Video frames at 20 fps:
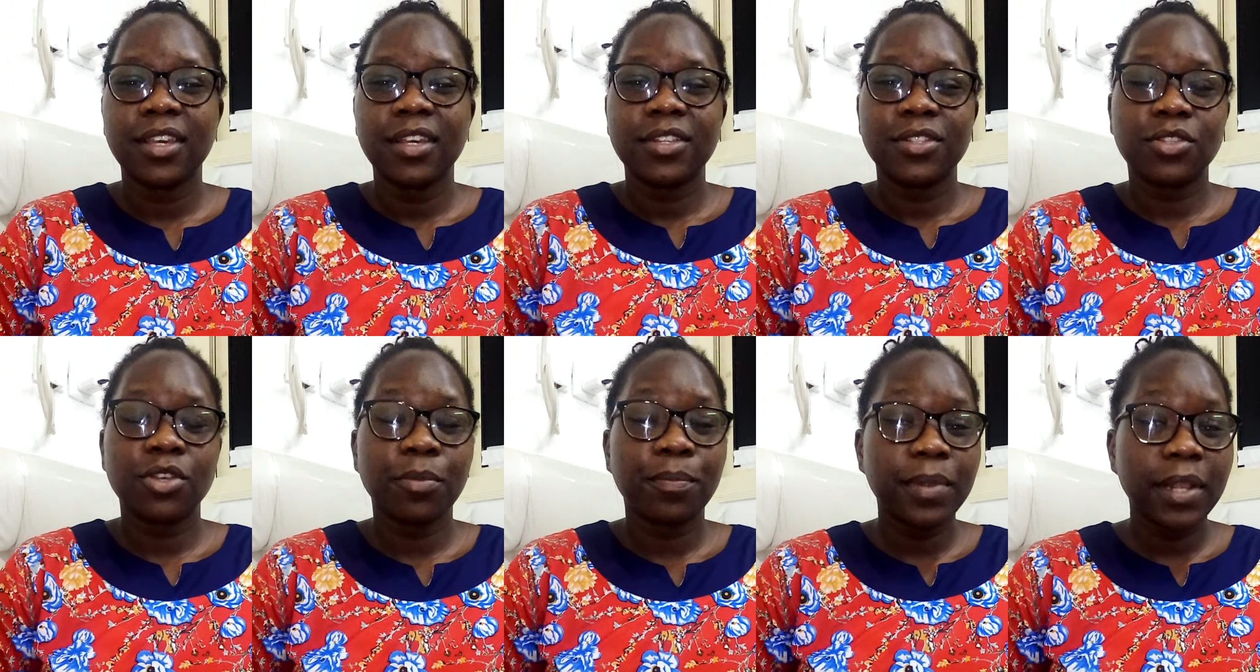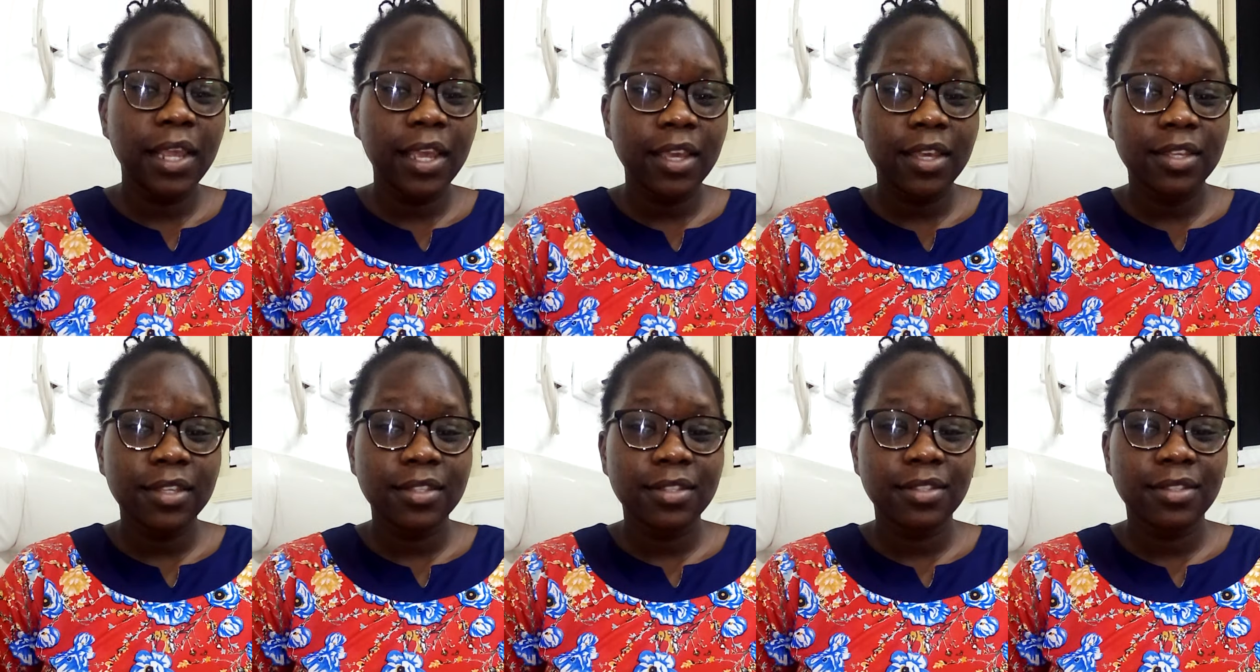So
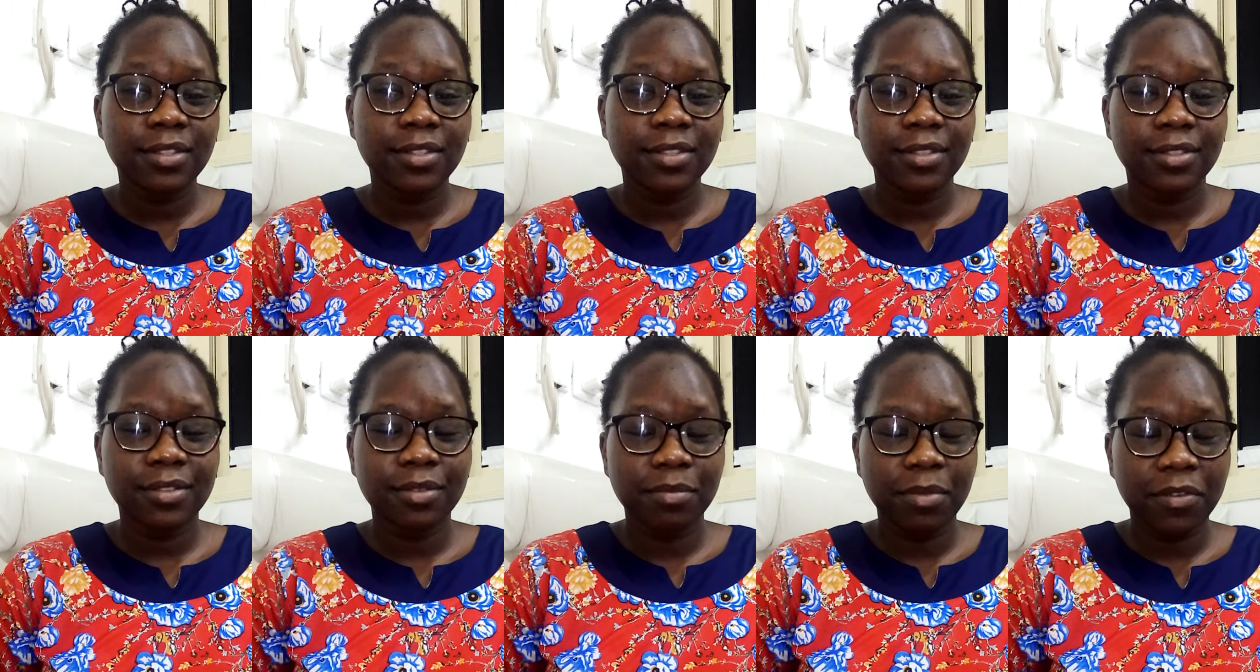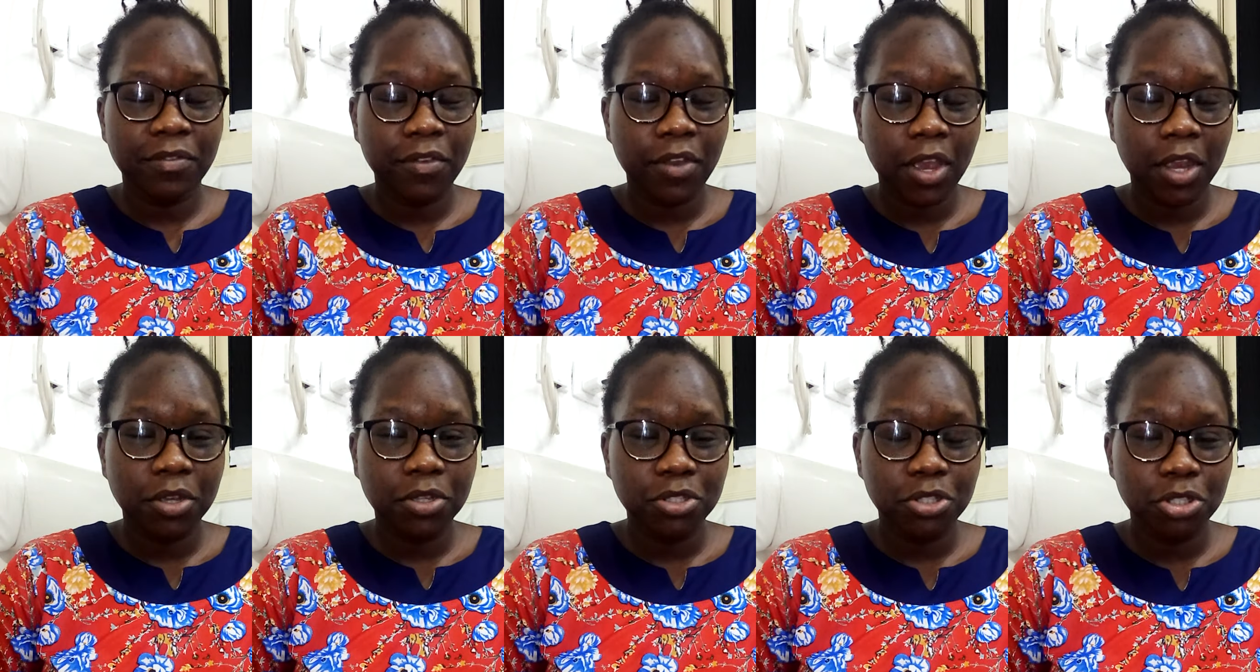please, before
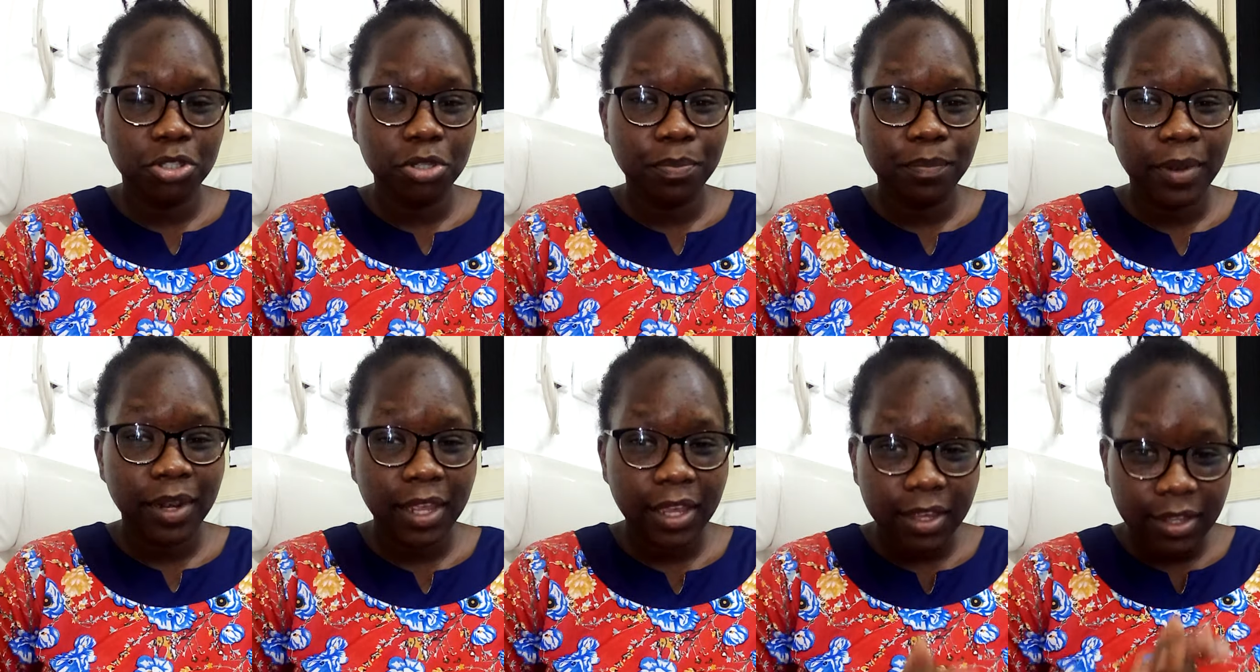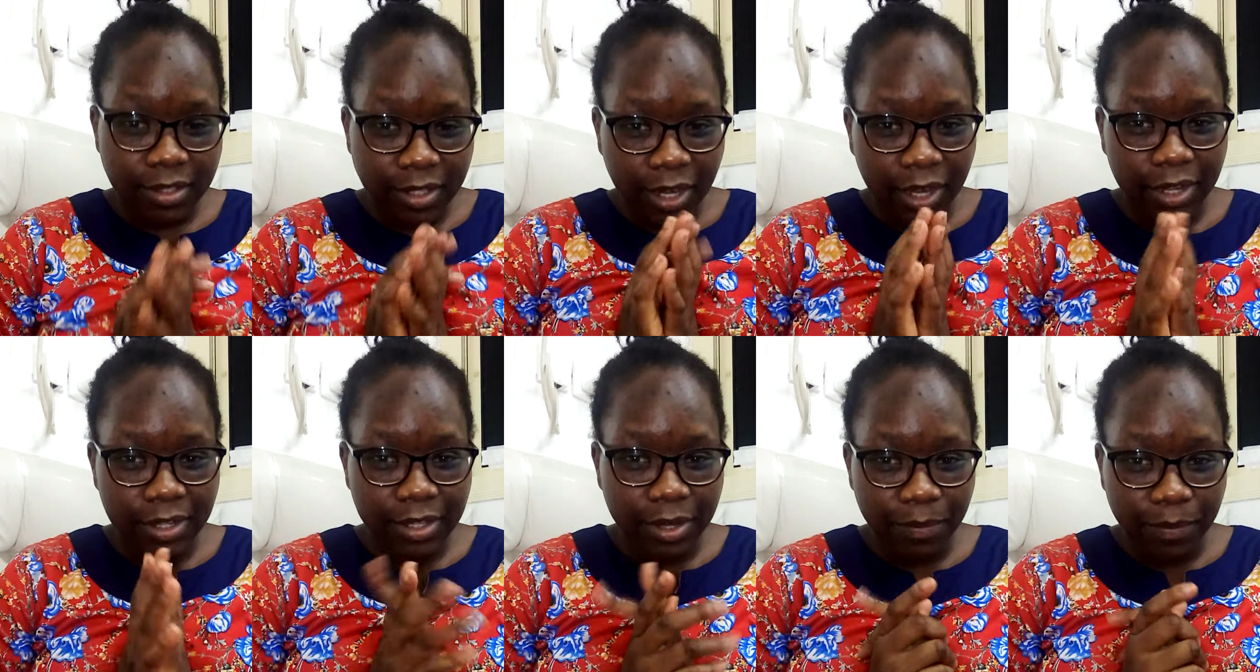I continue, please, I
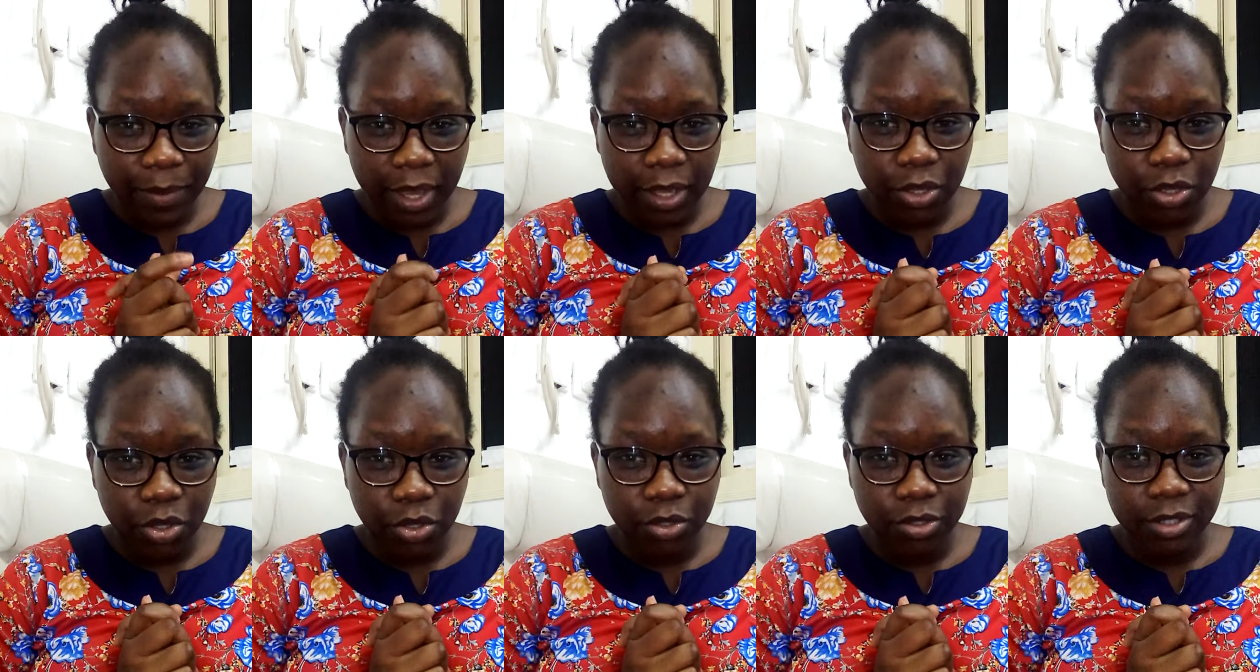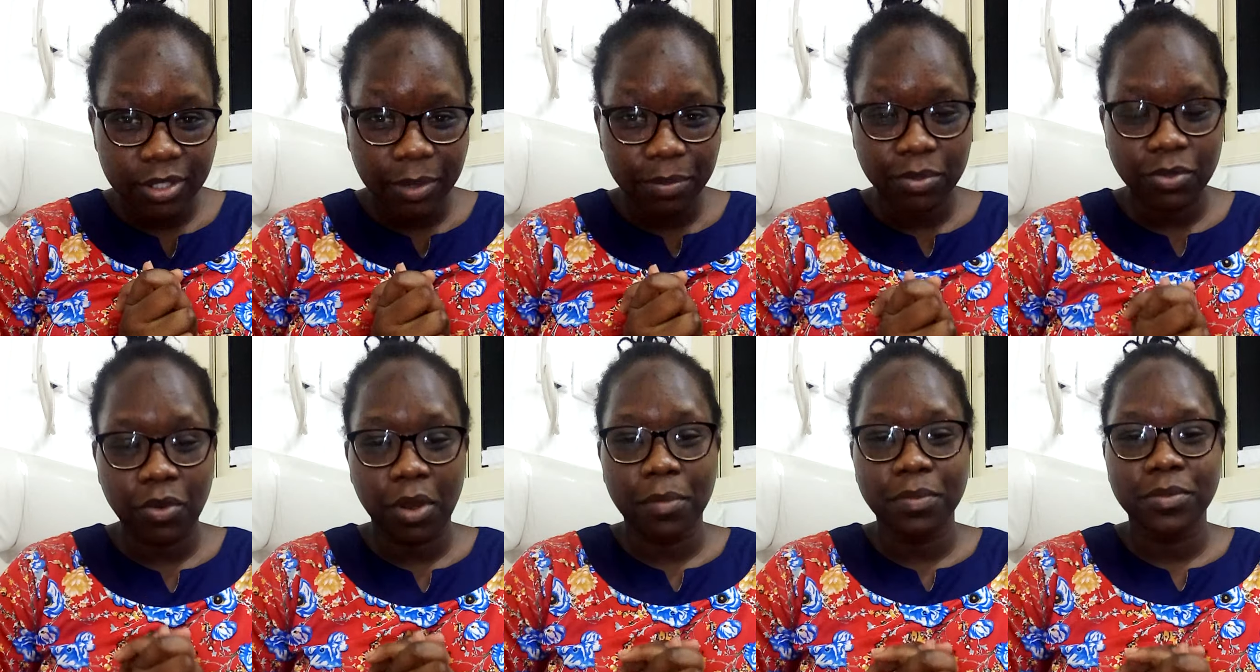kindly beg you,
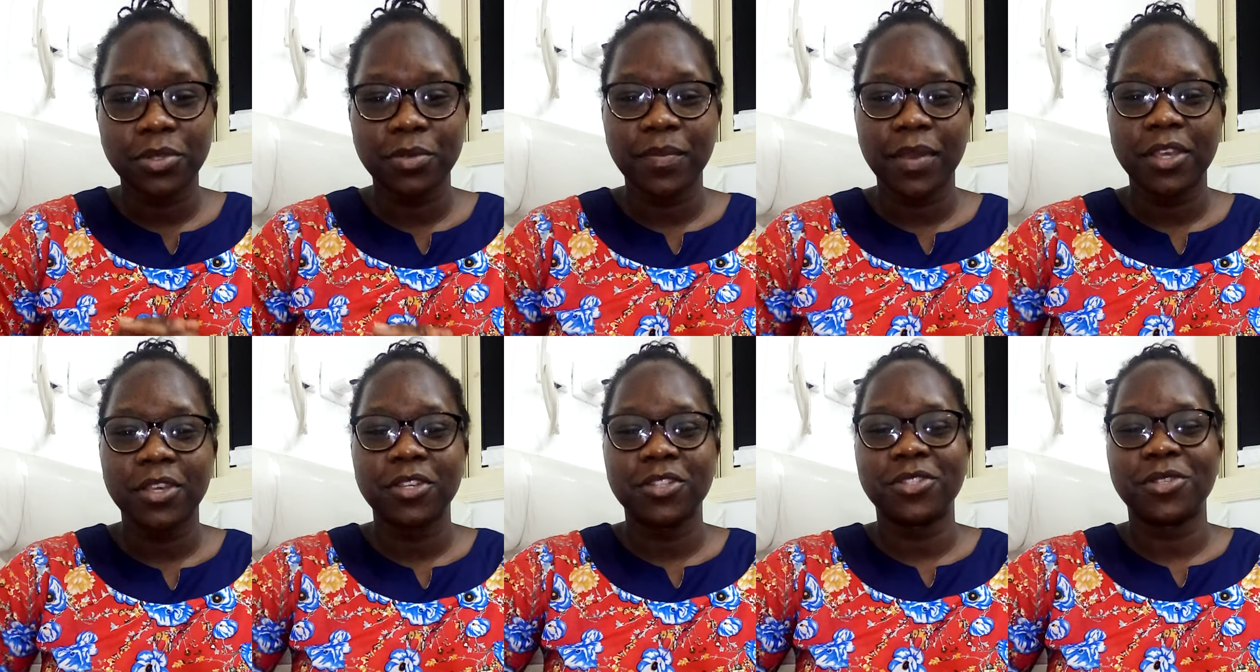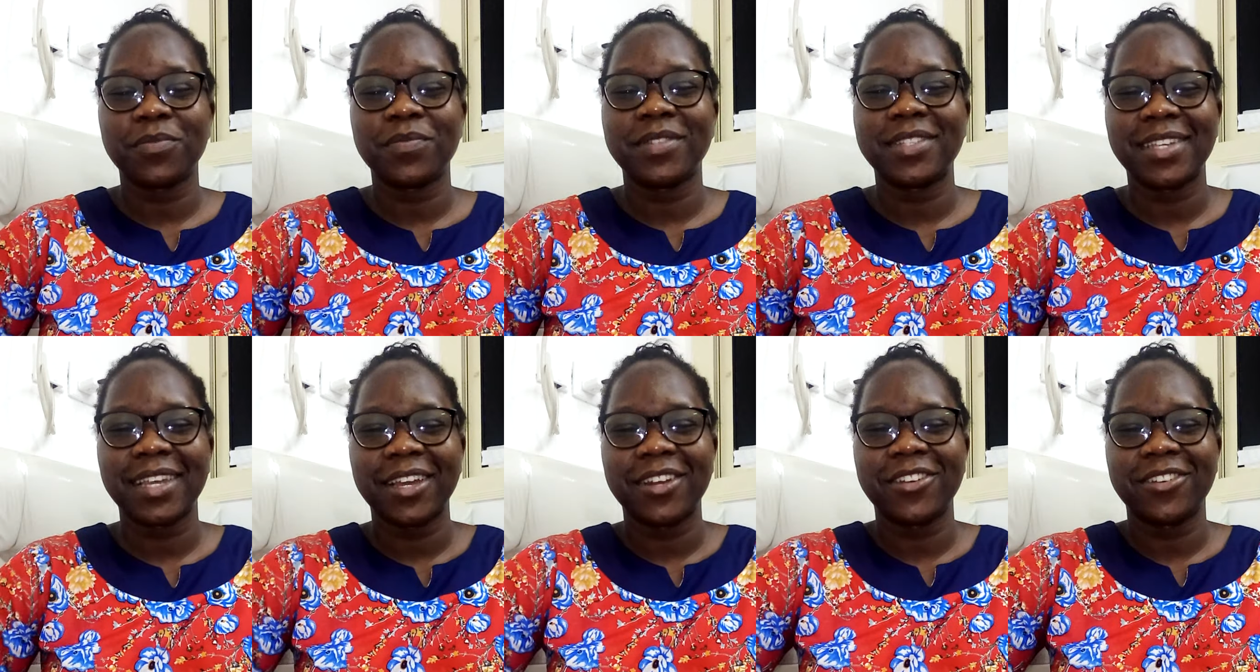subscribe to my YouTube
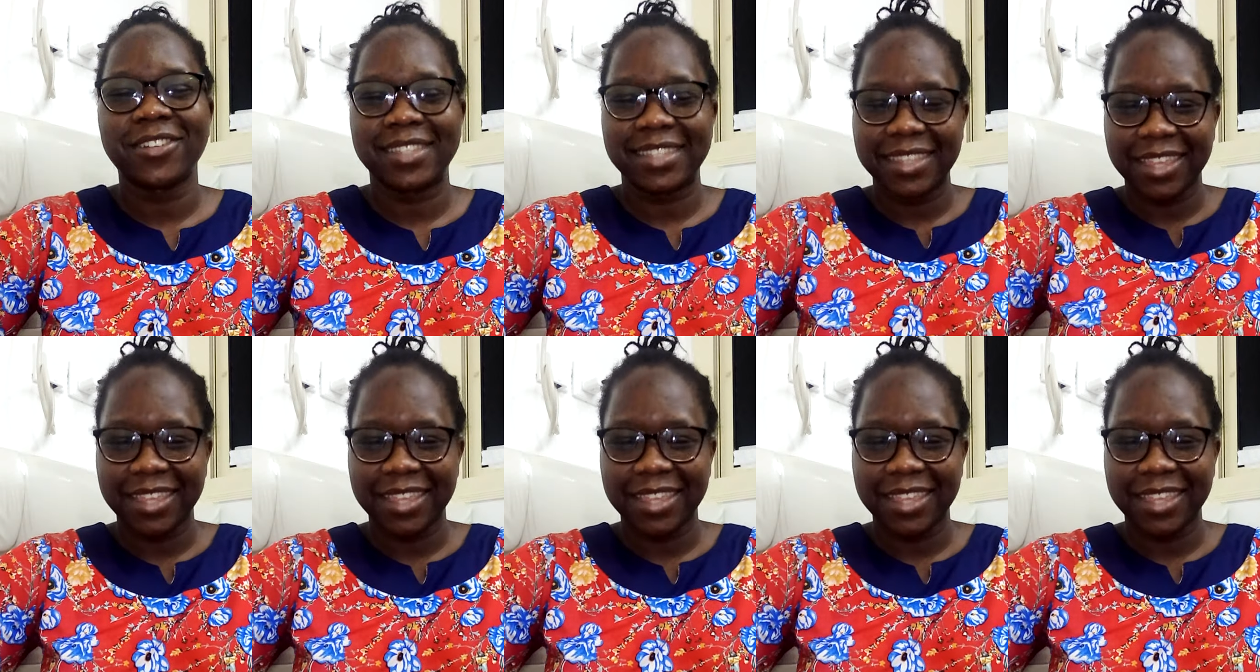channel.